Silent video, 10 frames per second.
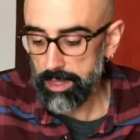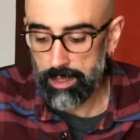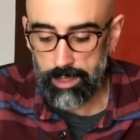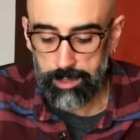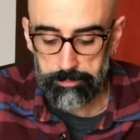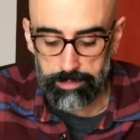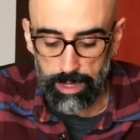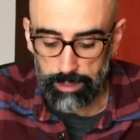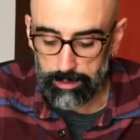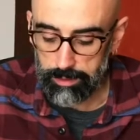
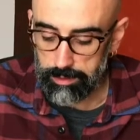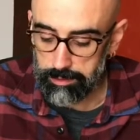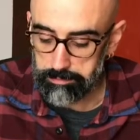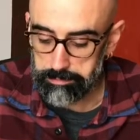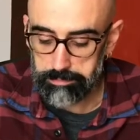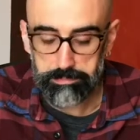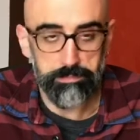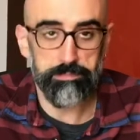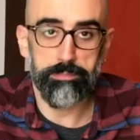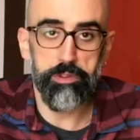I
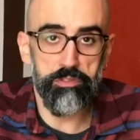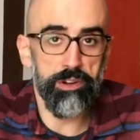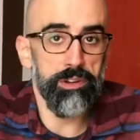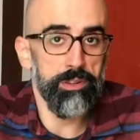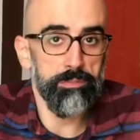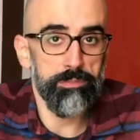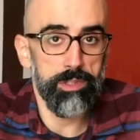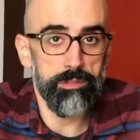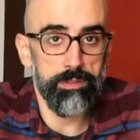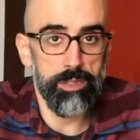prefer
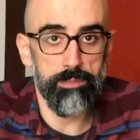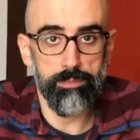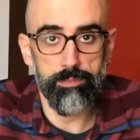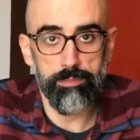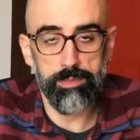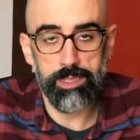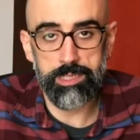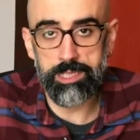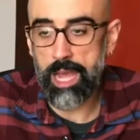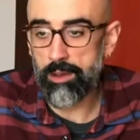the
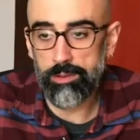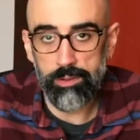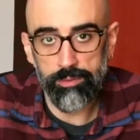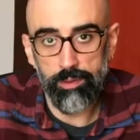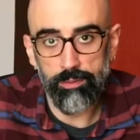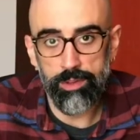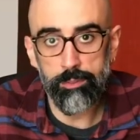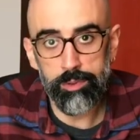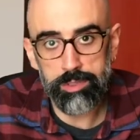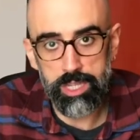sound of the
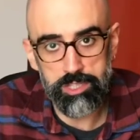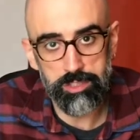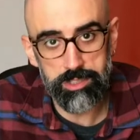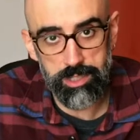boot touching the